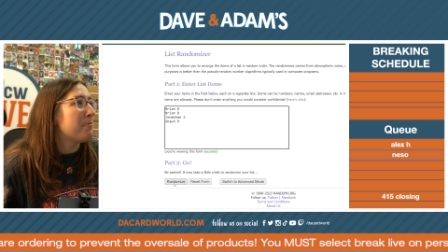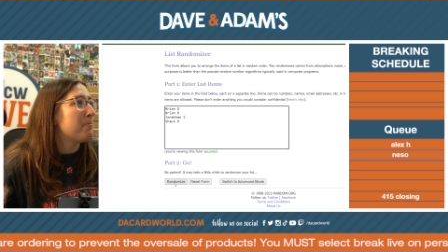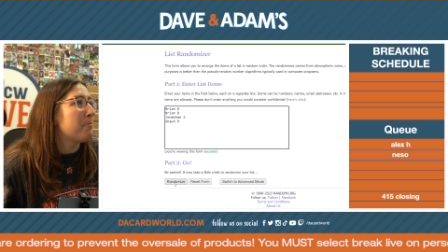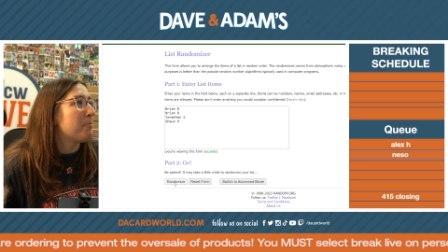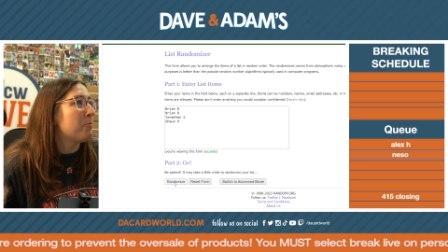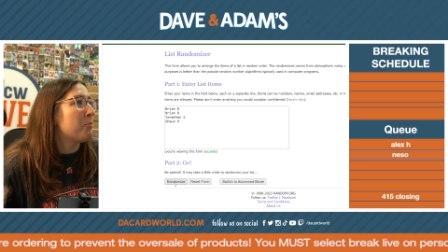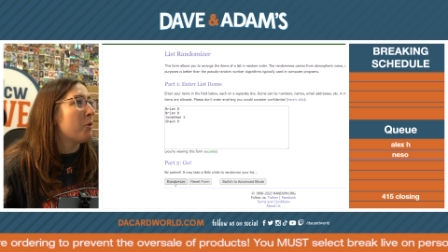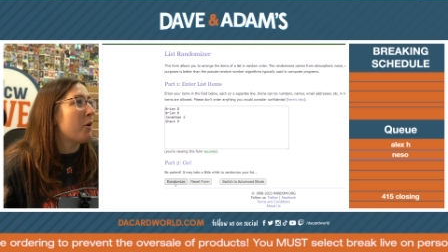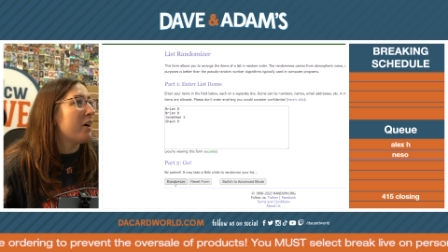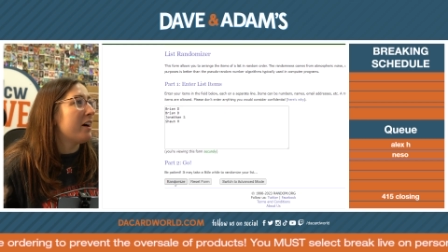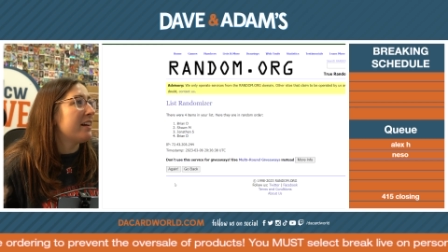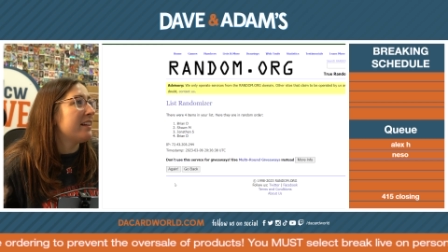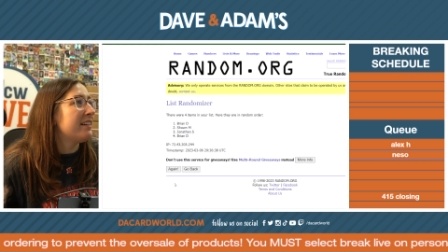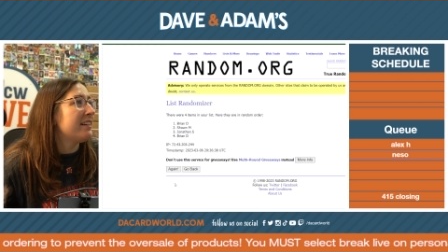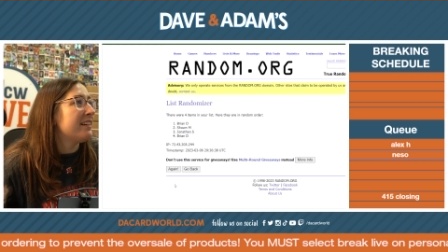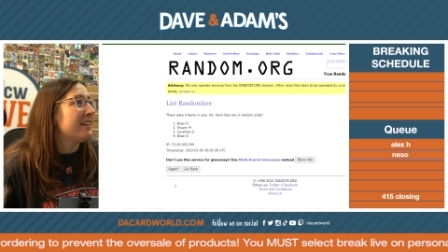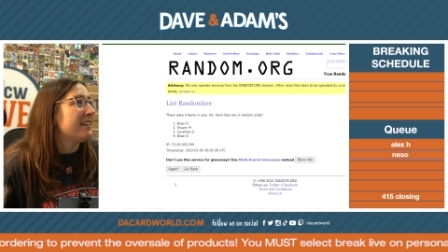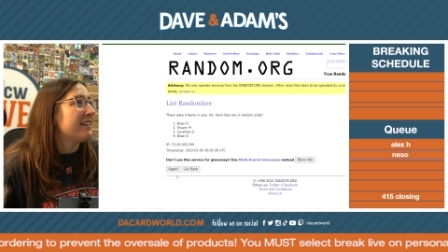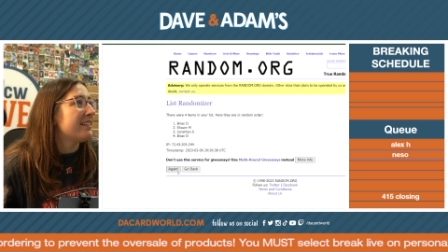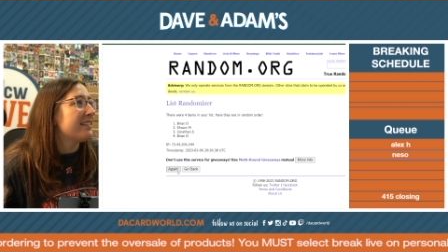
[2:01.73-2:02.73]
One,
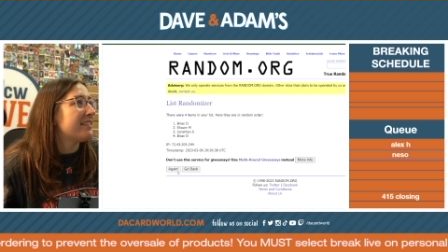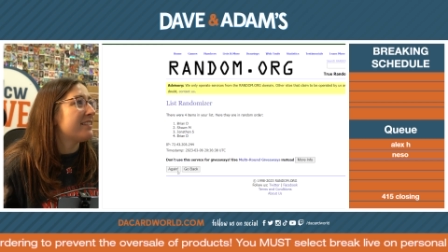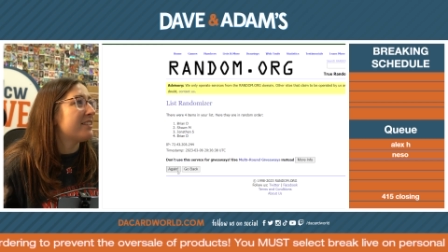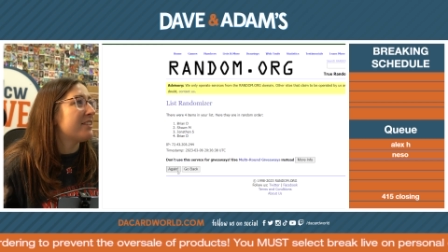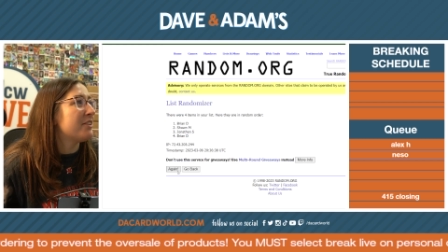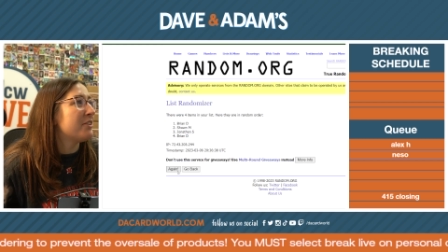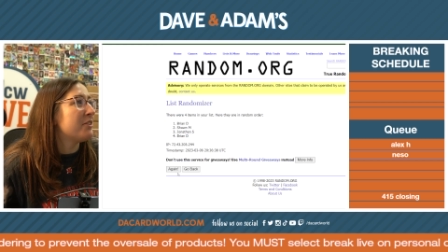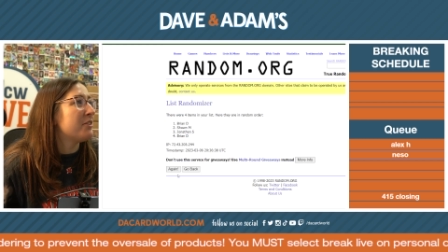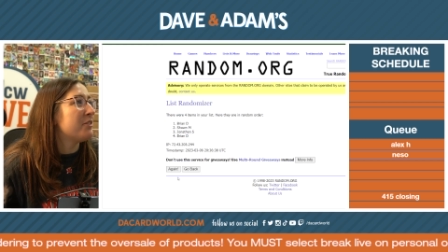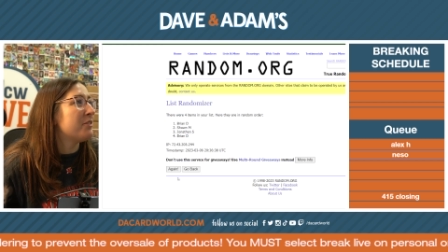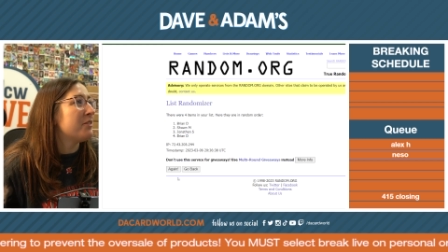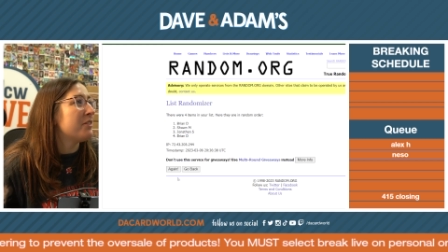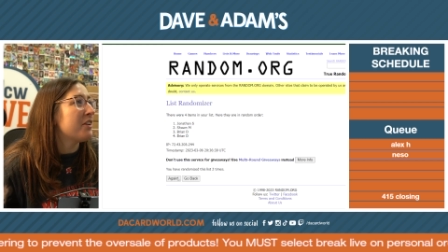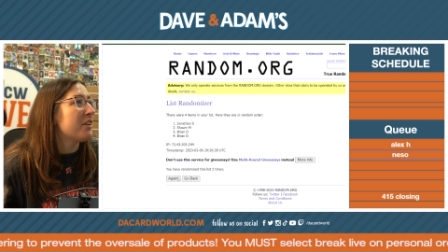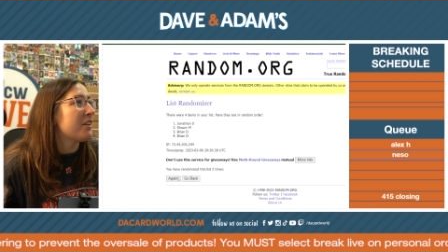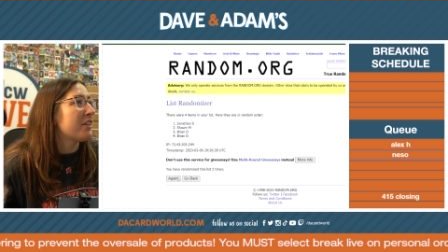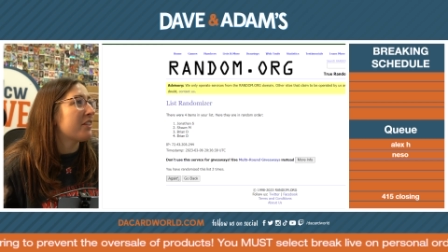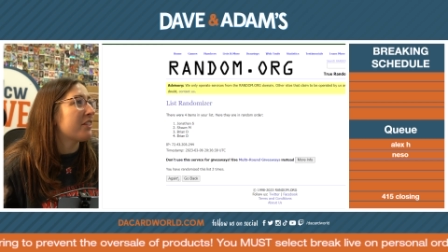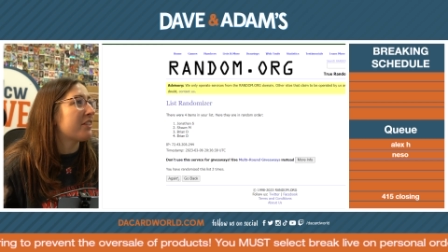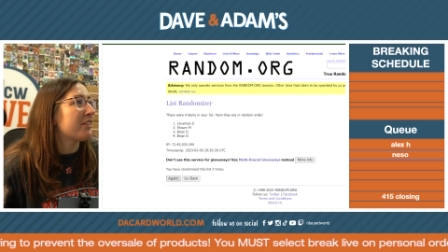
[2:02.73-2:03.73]
two,
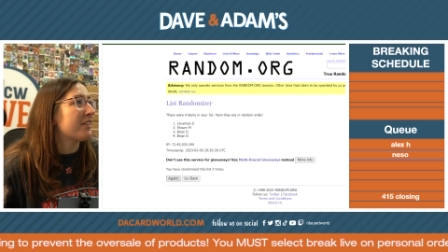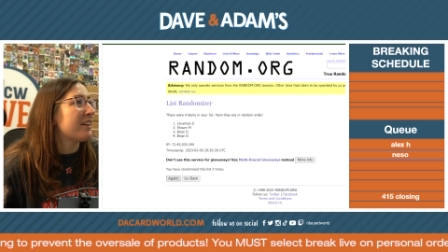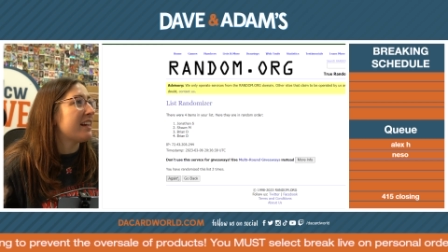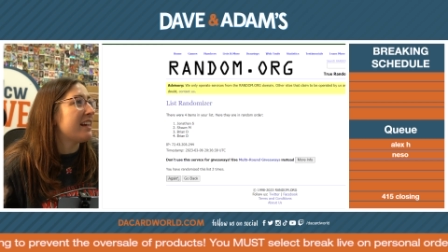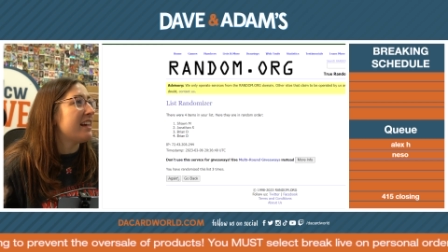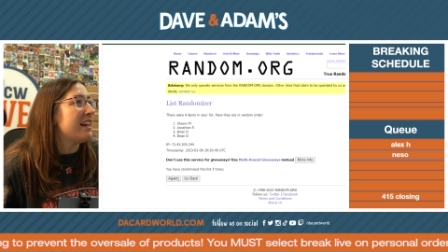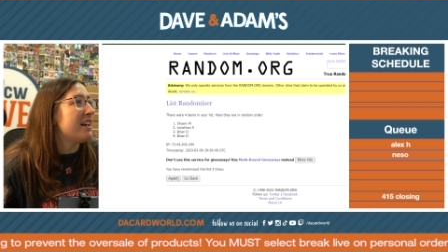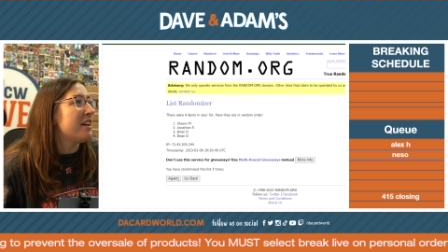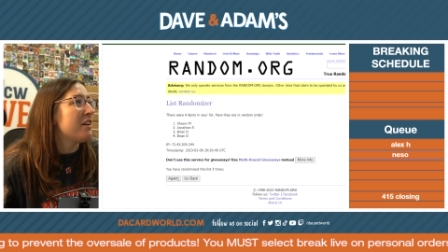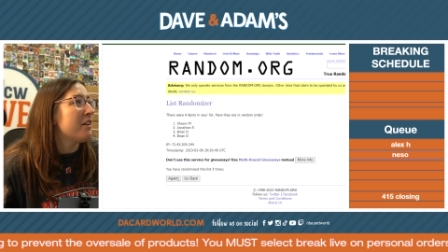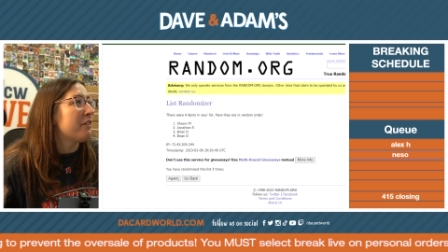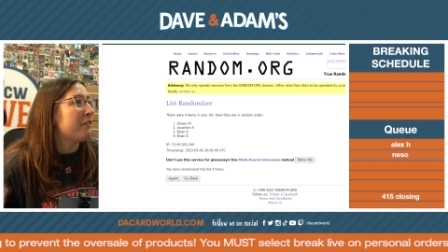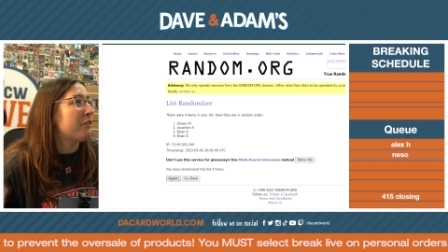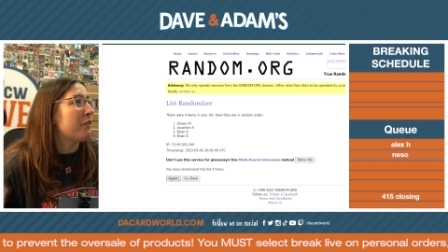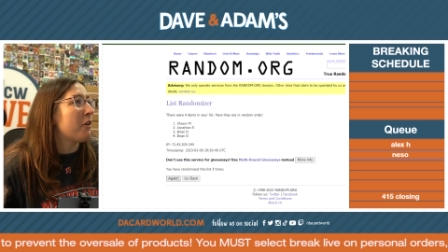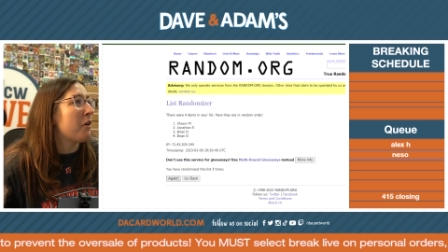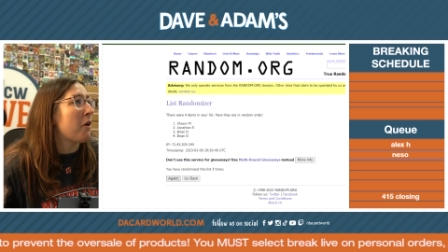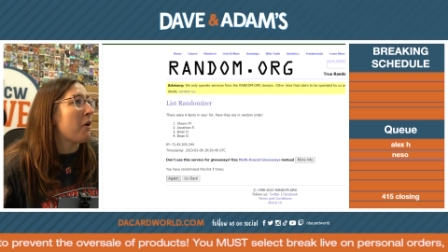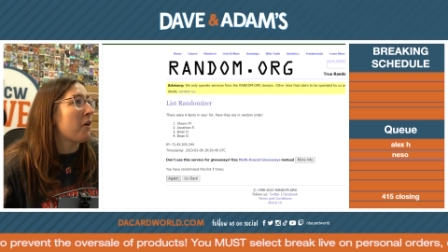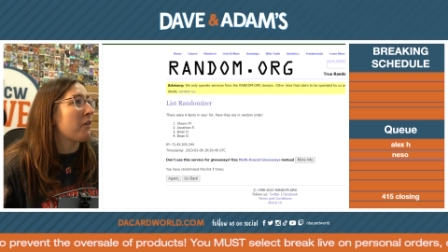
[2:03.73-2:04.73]
three,
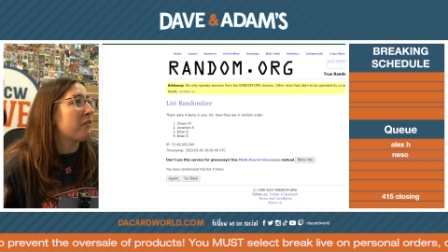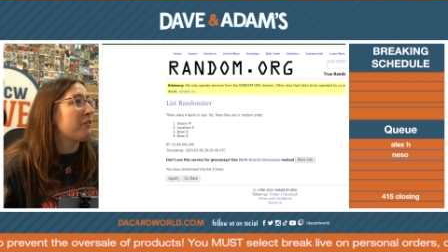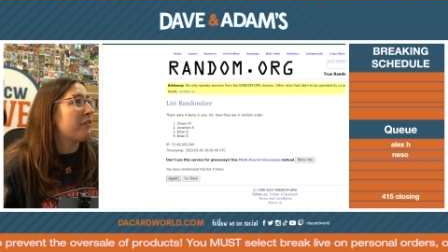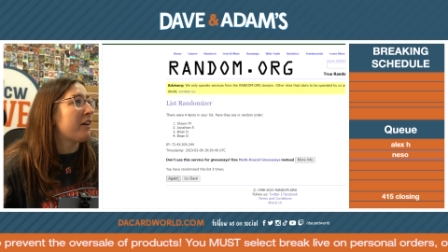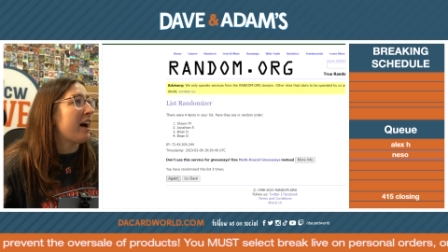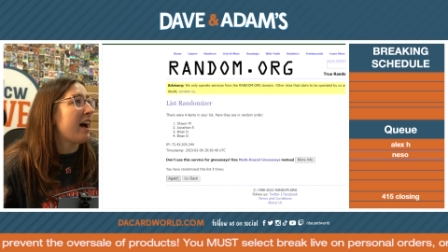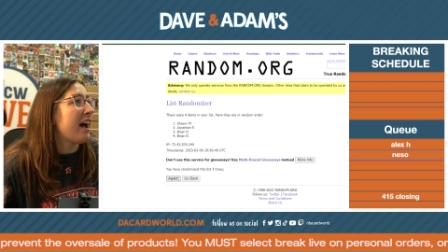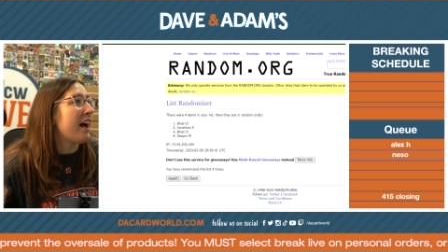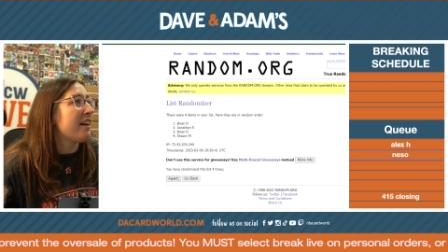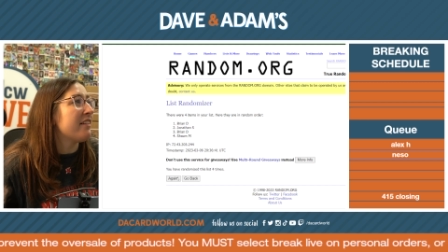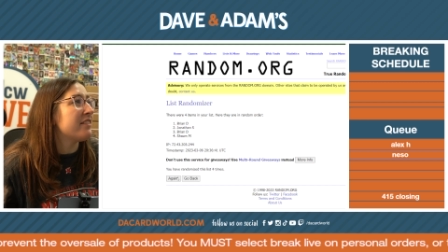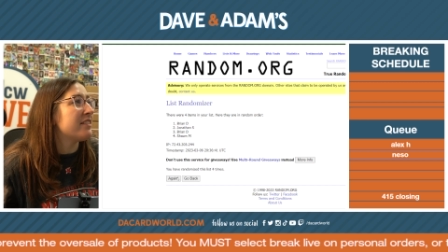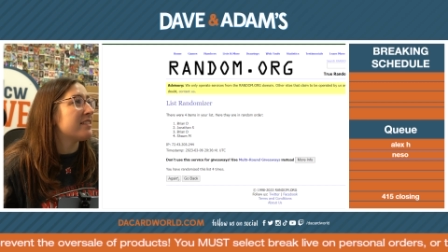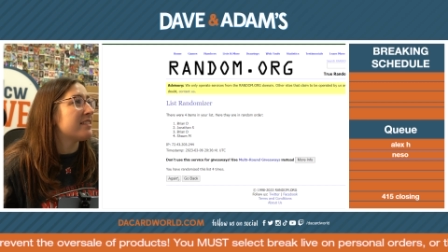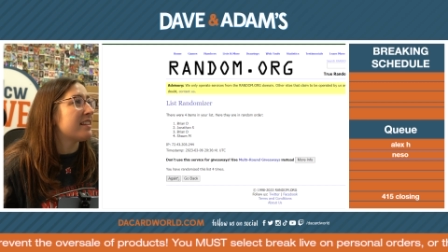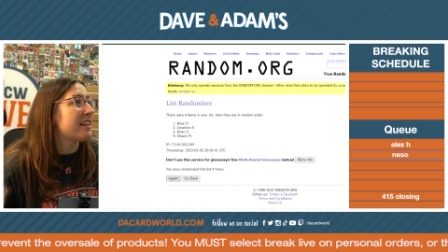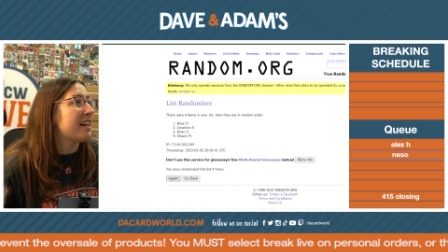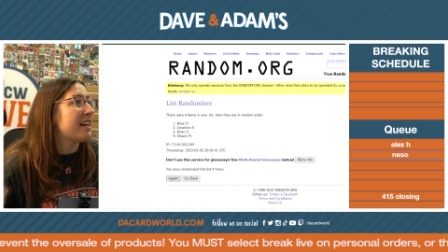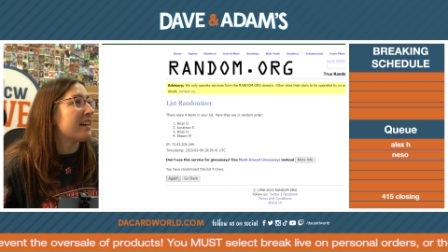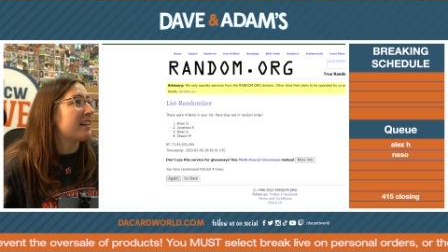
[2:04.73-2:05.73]
four, five,
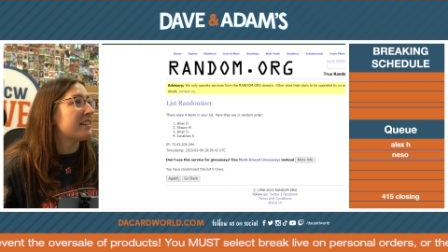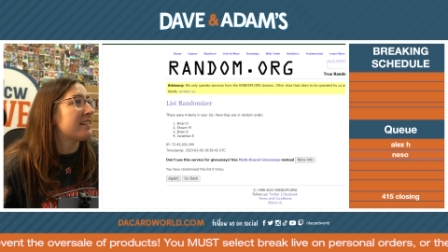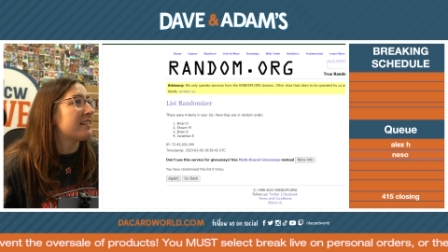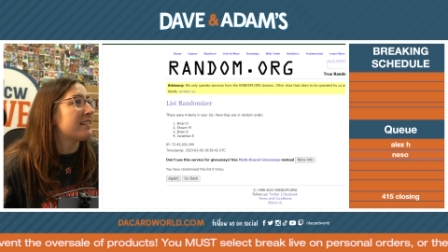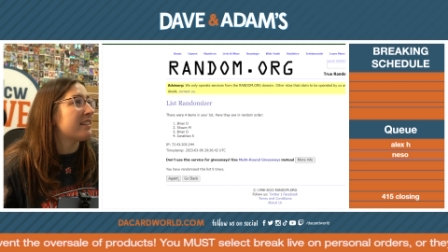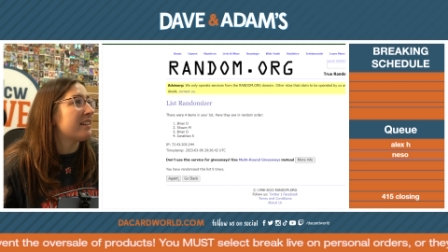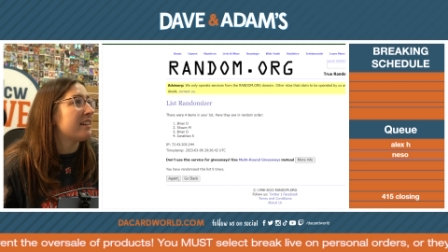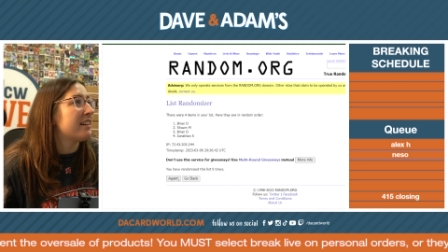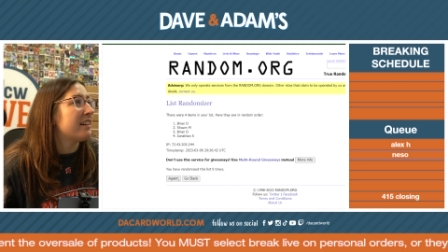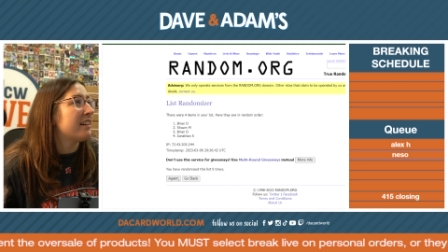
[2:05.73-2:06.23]
six,